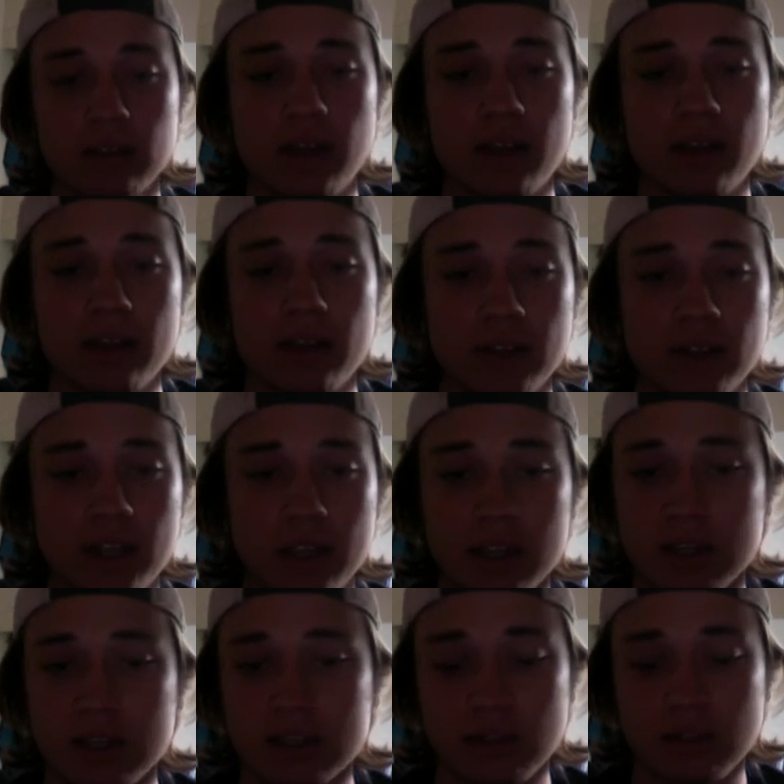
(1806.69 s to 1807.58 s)
I think they
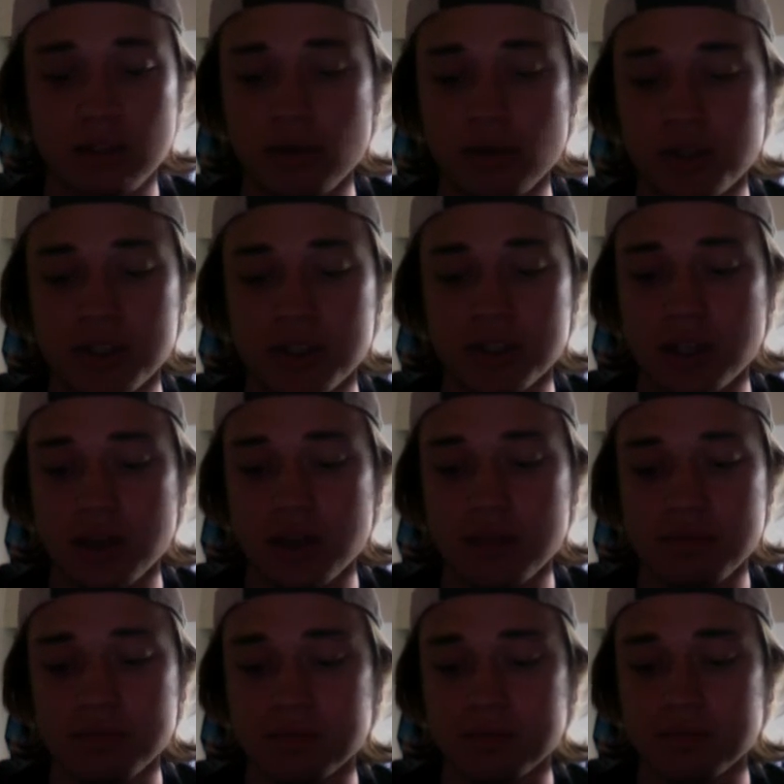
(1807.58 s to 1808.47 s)
could easily win this
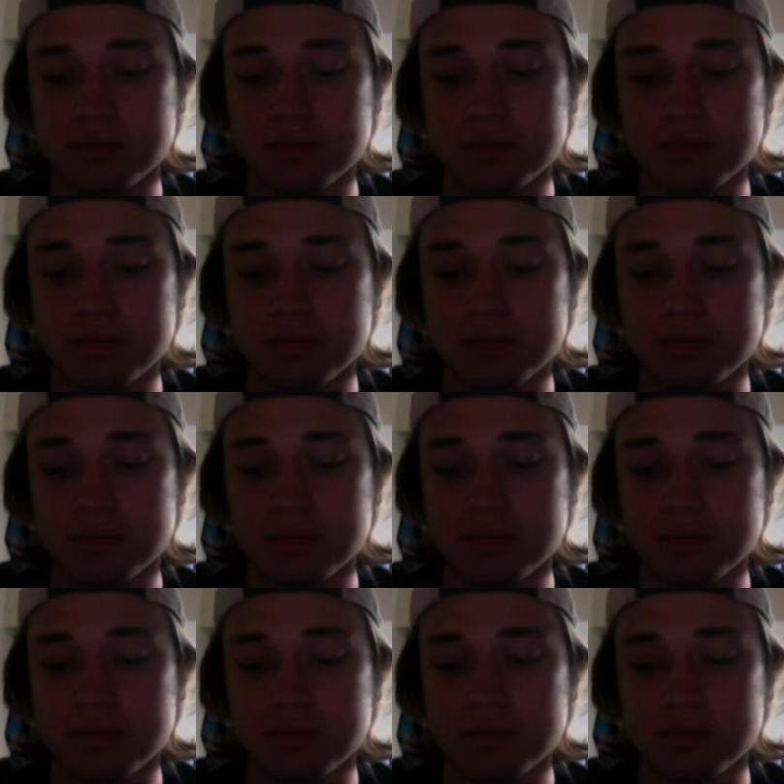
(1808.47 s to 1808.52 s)
game.